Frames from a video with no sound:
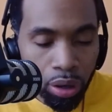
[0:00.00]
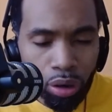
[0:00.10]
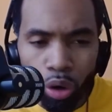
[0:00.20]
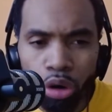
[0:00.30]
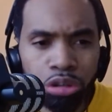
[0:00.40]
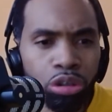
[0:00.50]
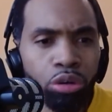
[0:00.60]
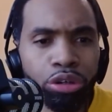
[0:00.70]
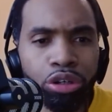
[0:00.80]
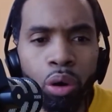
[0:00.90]
Also,
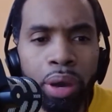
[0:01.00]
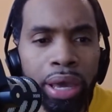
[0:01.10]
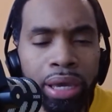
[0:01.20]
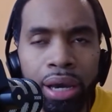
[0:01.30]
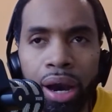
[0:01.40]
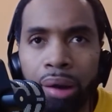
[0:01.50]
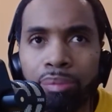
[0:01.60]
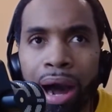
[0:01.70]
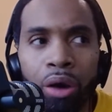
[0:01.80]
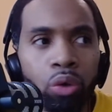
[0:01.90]
knowing
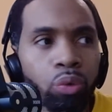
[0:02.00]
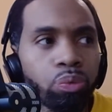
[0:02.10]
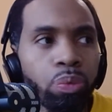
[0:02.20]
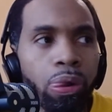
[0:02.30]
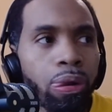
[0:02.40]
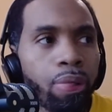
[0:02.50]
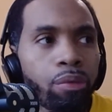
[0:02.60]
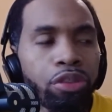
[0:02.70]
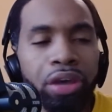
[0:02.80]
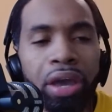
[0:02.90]
about
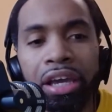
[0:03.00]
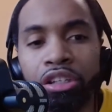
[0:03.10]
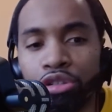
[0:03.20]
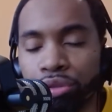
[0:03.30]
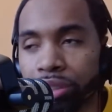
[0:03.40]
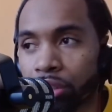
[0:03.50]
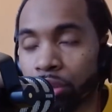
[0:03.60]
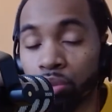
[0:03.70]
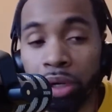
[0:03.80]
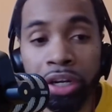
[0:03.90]
their interests.
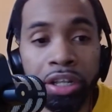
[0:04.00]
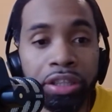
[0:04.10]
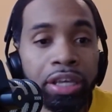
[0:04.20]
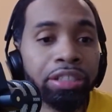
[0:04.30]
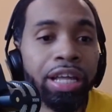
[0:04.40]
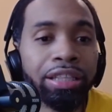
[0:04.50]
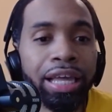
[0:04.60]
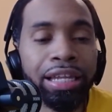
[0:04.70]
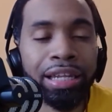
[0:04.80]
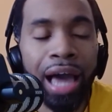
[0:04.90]
What are the things that
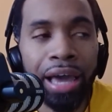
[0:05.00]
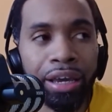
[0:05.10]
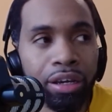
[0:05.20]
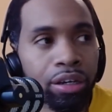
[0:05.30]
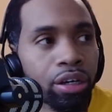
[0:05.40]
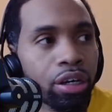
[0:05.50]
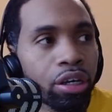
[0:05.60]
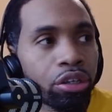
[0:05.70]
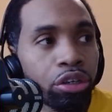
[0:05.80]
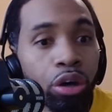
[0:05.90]
they like?
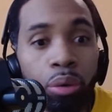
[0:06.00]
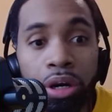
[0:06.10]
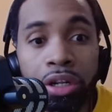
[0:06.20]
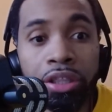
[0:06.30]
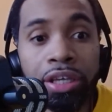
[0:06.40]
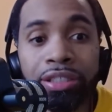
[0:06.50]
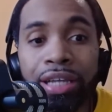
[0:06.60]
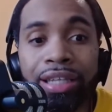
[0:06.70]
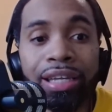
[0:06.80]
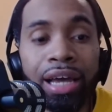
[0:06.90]
What are the things
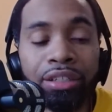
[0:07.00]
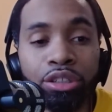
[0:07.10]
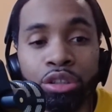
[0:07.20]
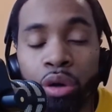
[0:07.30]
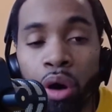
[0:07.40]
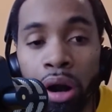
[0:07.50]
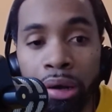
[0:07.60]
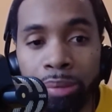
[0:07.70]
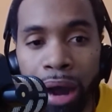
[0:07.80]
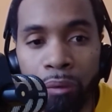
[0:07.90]
that they like to talk
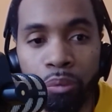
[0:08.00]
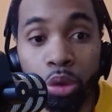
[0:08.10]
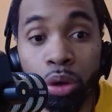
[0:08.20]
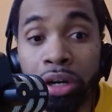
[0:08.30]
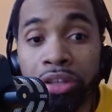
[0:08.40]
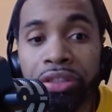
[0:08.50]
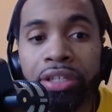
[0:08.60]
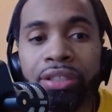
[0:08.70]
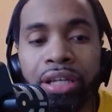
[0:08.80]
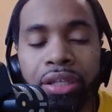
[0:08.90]
about? What are the
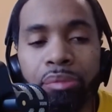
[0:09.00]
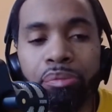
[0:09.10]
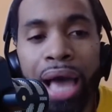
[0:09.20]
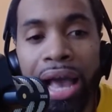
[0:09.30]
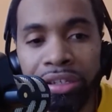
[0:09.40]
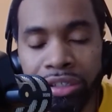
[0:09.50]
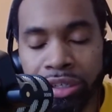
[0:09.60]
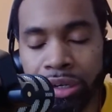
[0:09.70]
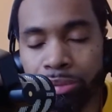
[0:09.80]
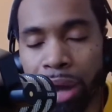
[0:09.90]
things that they're
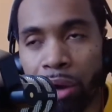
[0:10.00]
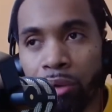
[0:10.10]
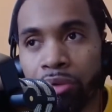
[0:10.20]
passionate about?